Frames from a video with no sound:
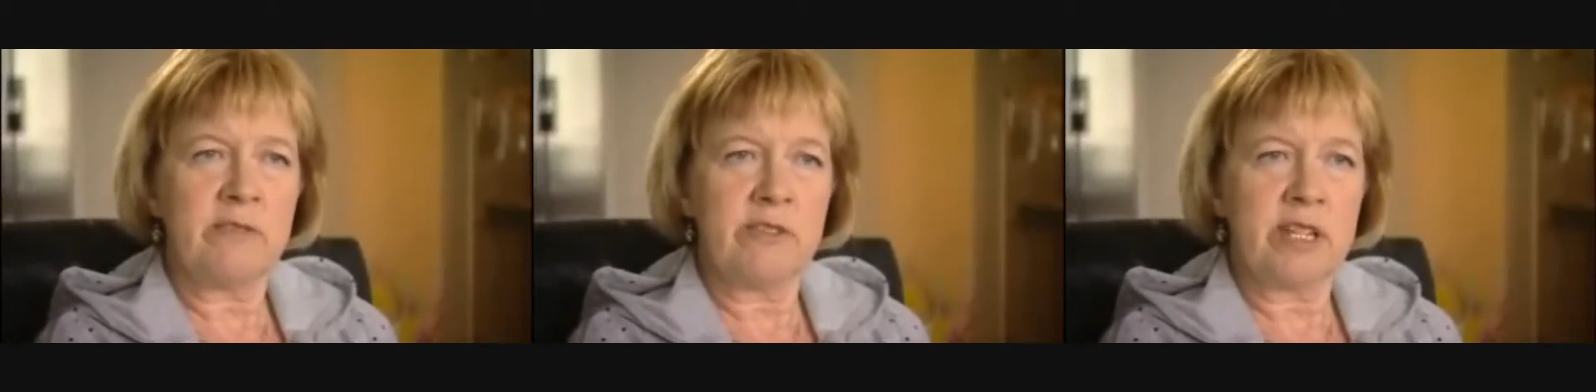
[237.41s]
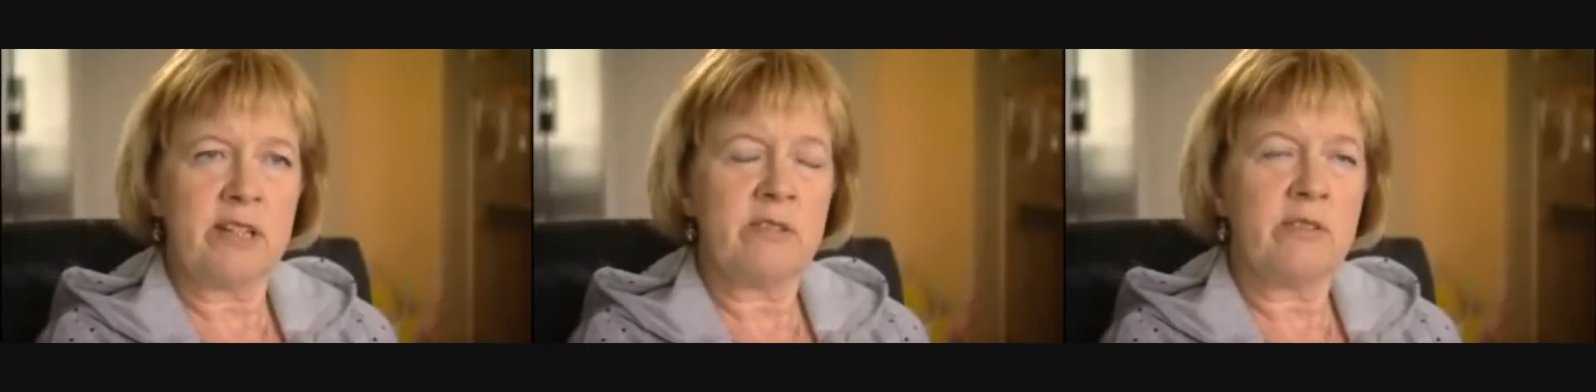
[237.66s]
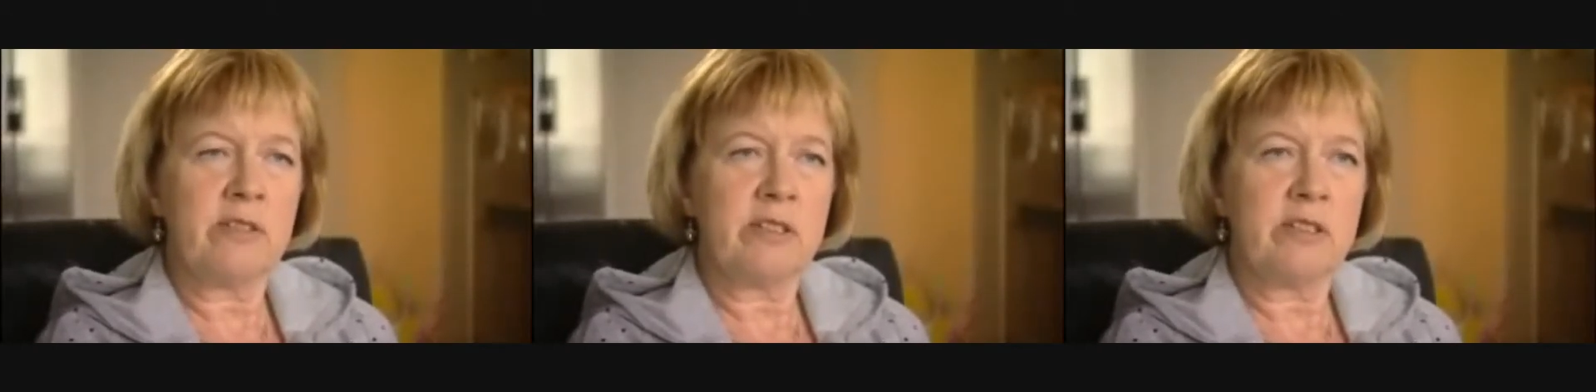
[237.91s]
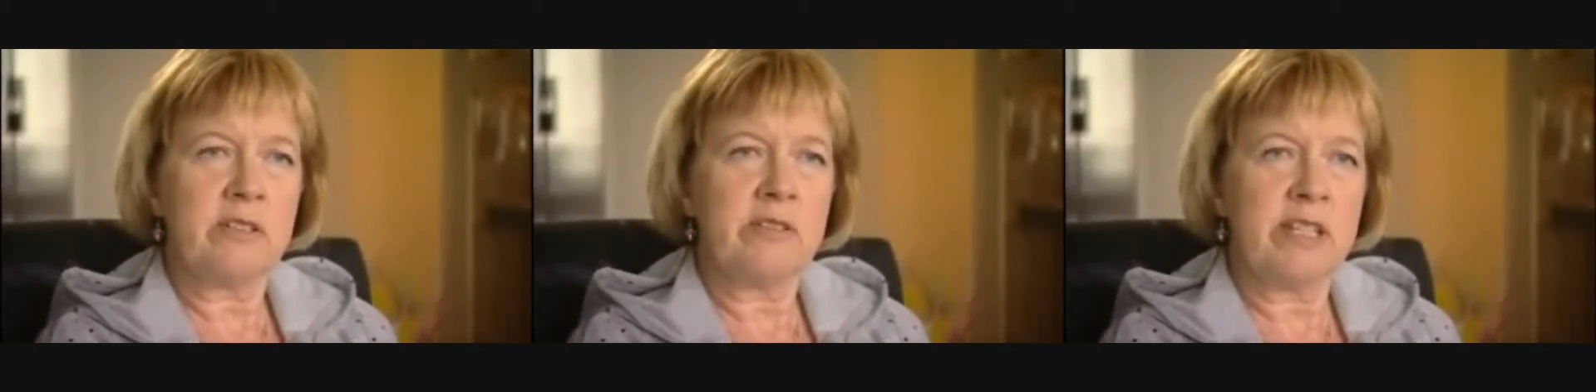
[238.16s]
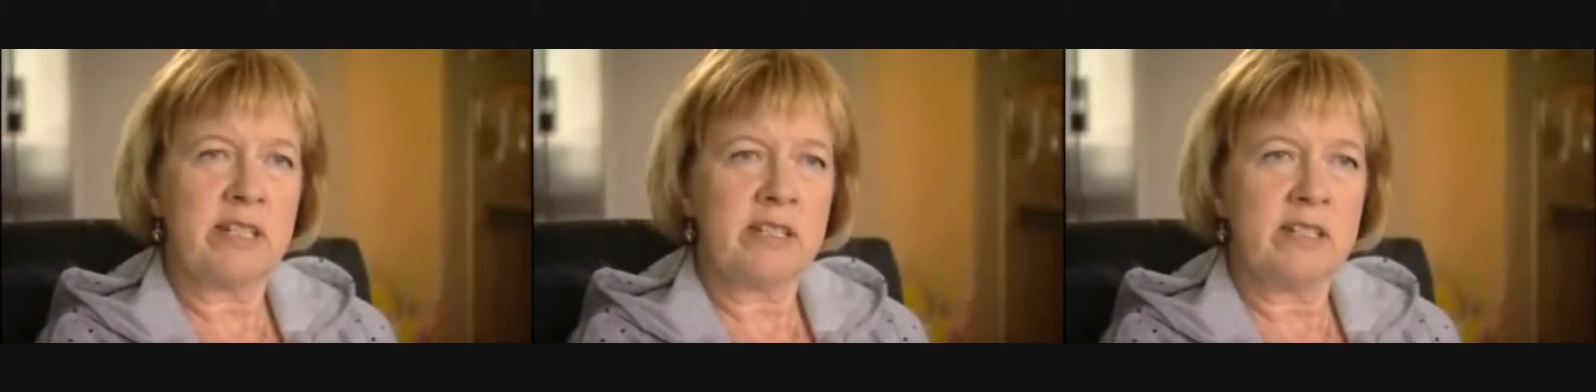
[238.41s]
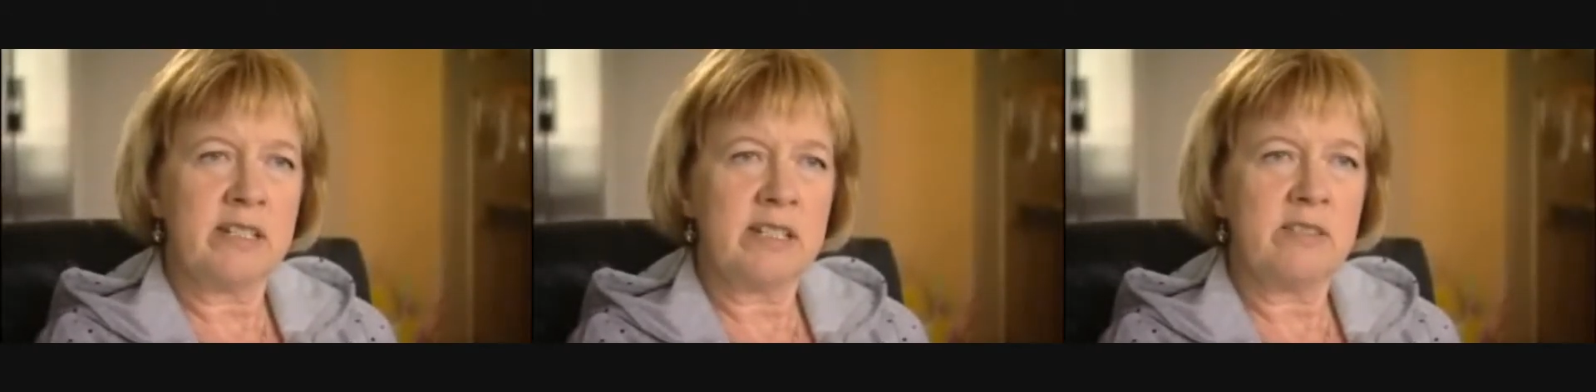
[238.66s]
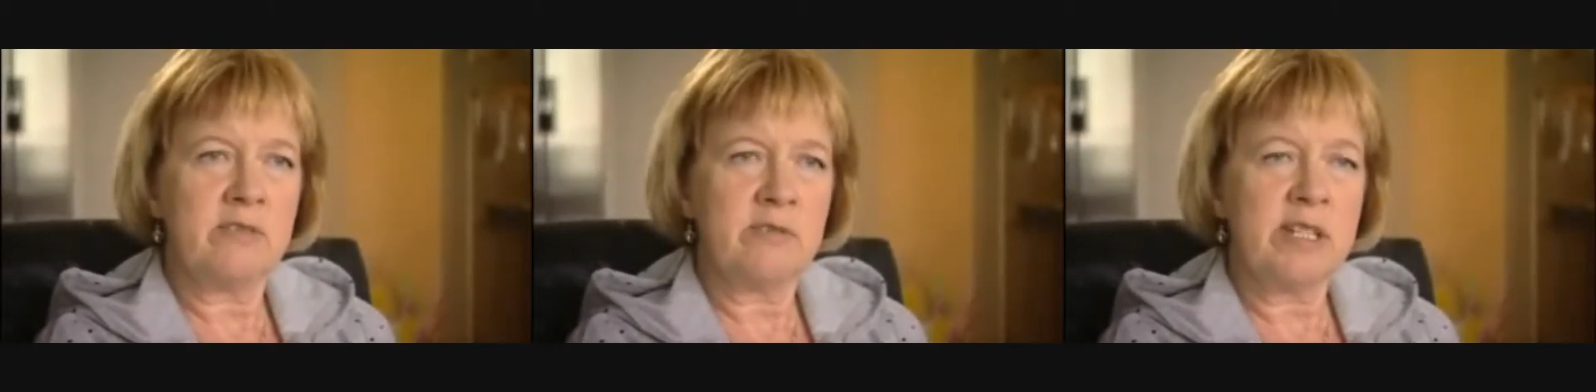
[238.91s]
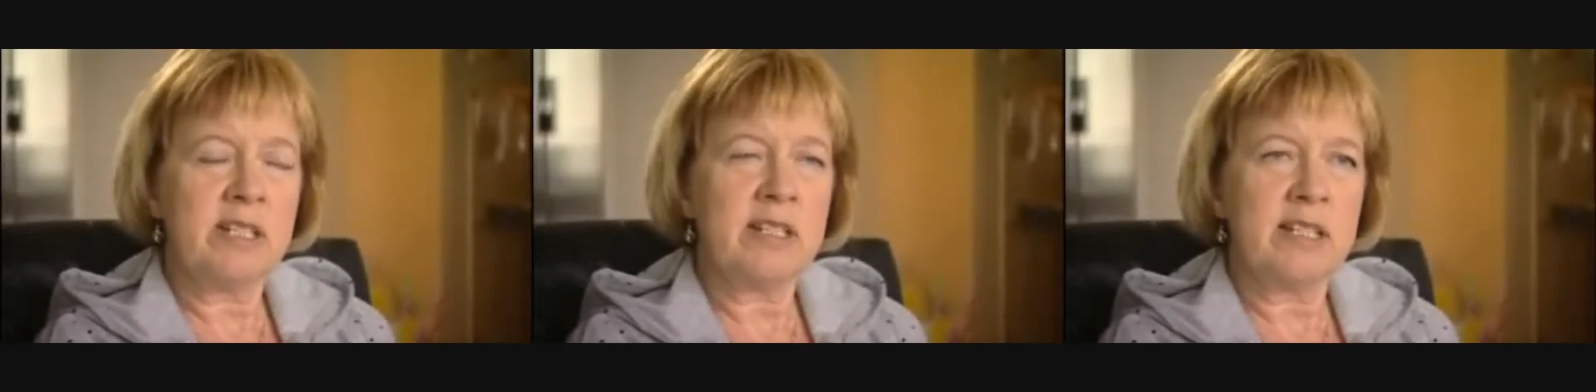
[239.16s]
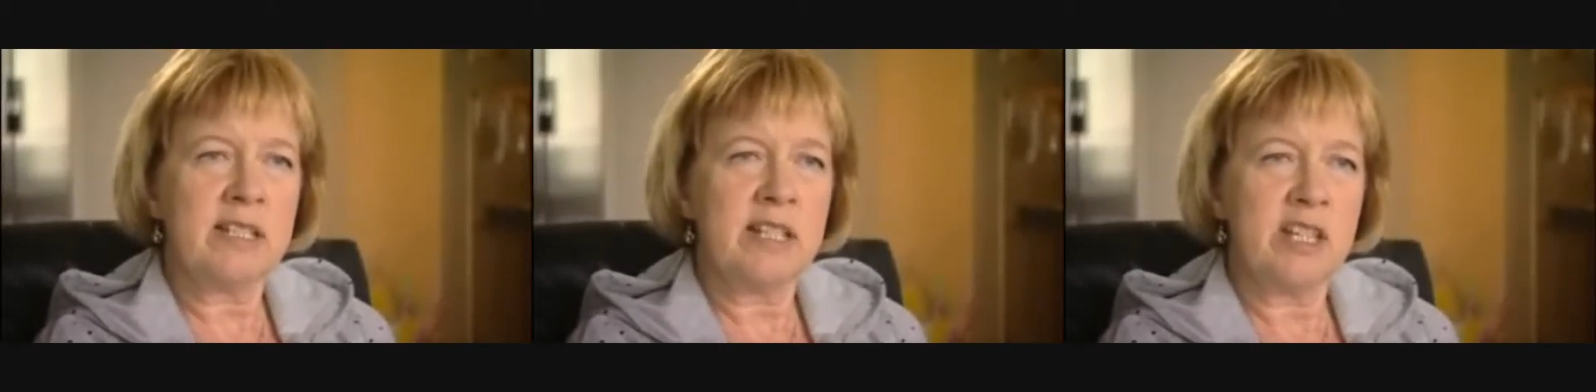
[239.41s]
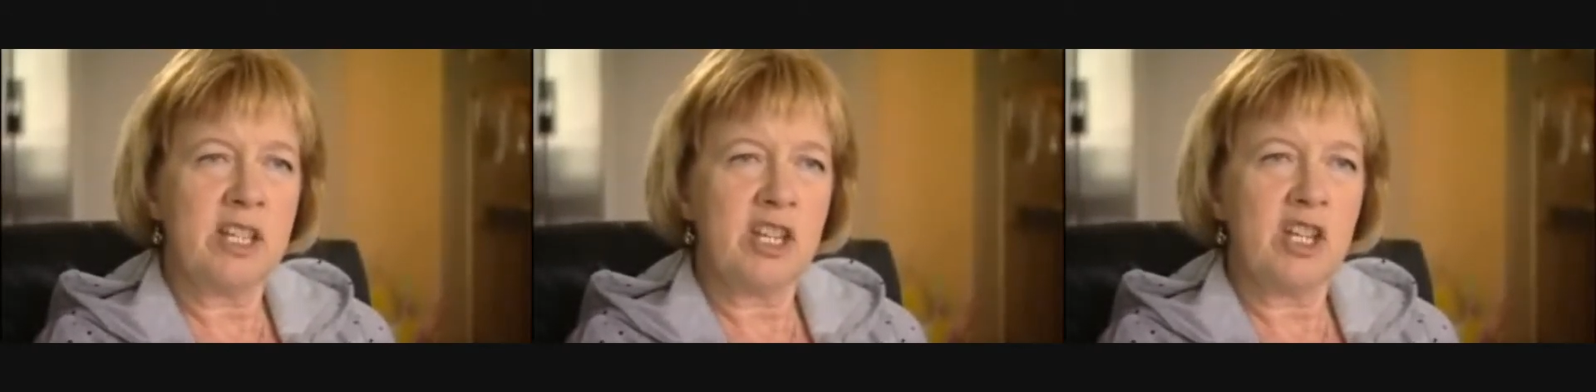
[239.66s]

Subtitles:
thyroid, then it really